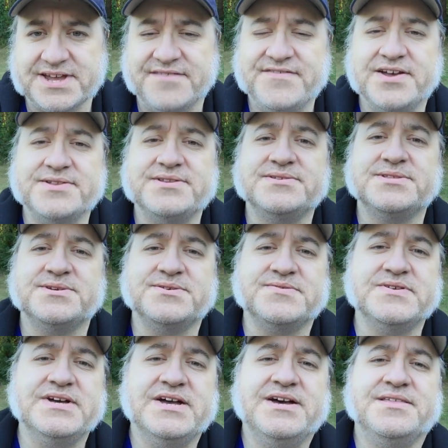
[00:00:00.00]
I felt as
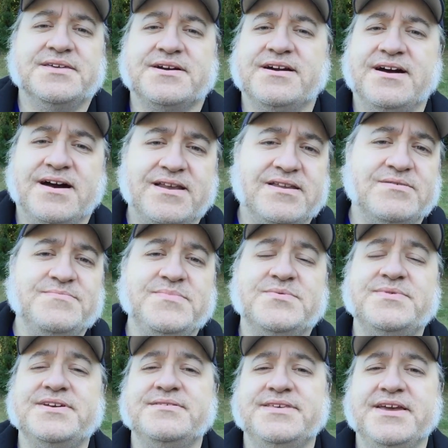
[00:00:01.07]
though the
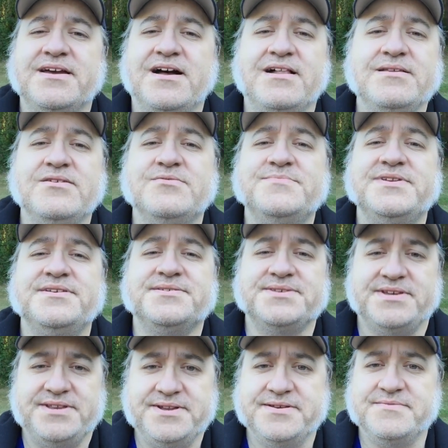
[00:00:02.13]
column
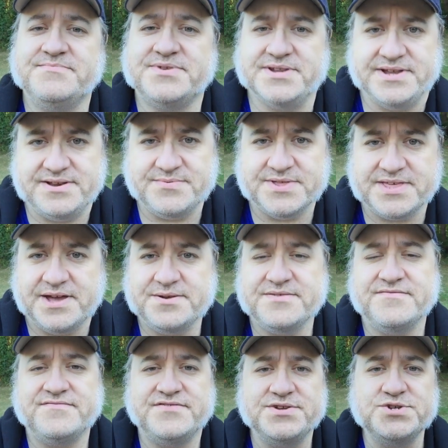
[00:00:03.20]
is incomplete without
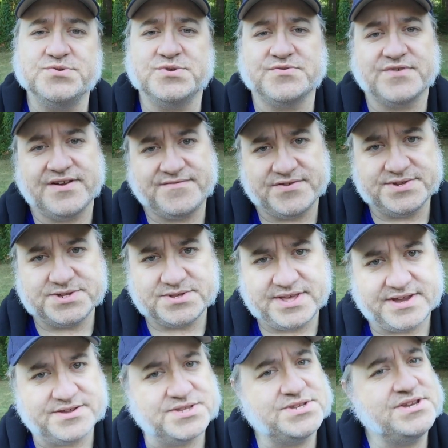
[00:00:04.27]
a visual reference, so
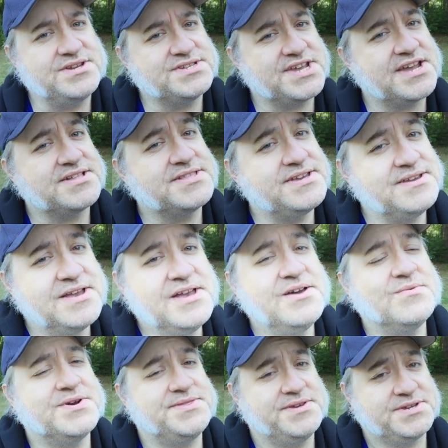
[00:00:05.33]
they can see exactly
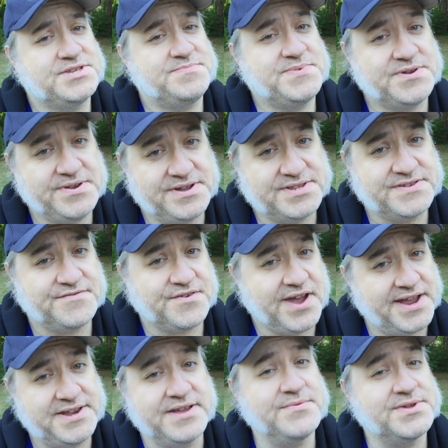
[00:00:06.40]
what the experience of
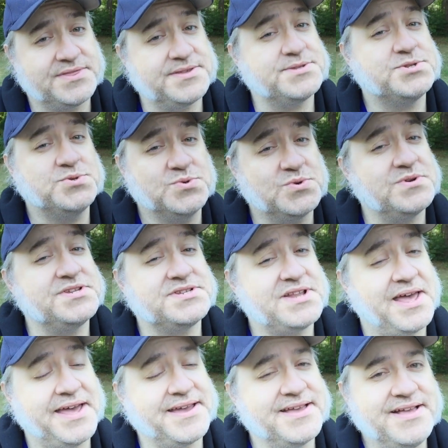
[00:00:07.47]
writing with this tool is
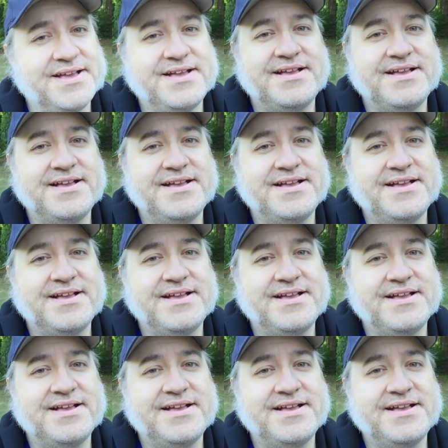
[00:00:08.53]
like.